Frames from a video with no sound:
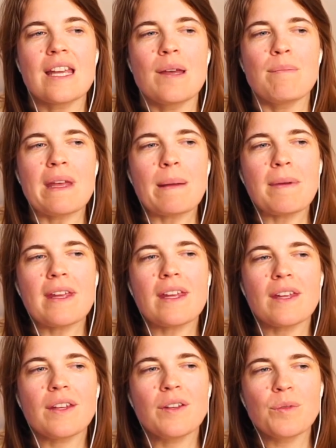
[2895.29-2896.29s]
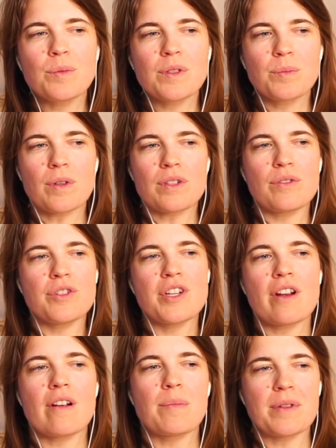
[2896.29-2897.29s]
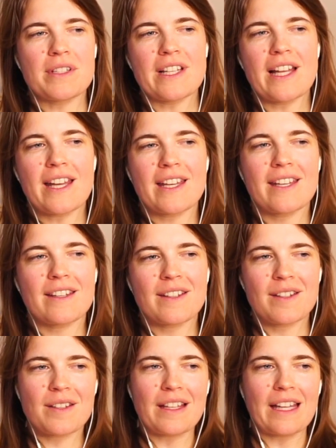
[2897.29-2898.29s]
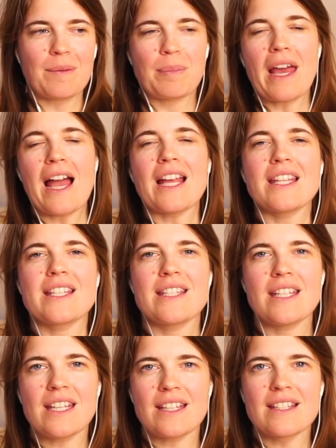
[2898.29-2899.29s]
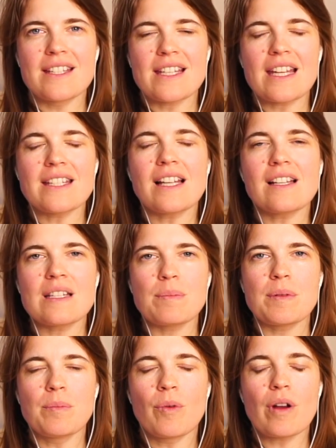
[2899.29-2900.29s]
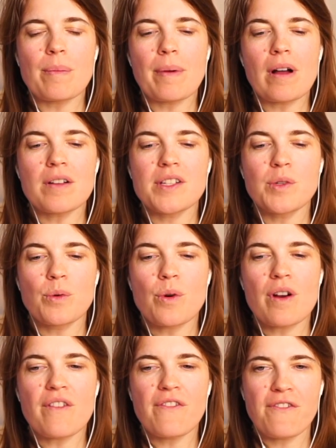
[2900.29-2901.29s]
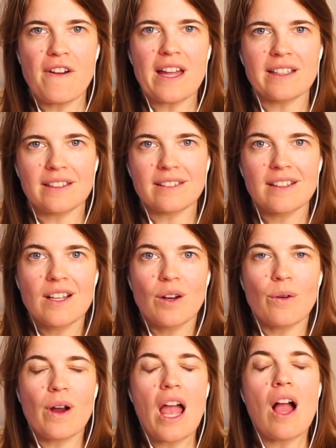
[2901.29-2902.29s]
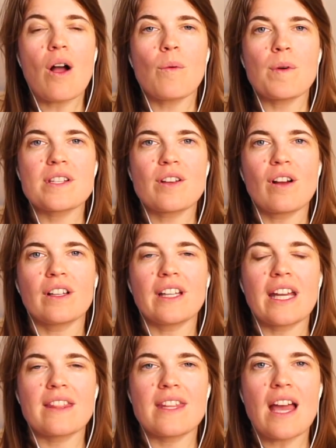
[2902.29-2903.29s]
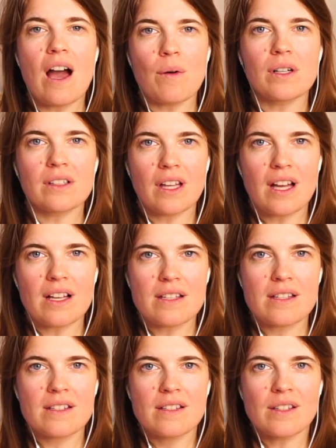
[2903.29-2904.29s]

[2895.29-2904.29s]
Maybe you would want to share a bit like behind the scenes and tell us a bit more about your funnel, or I always call it like the hourglass,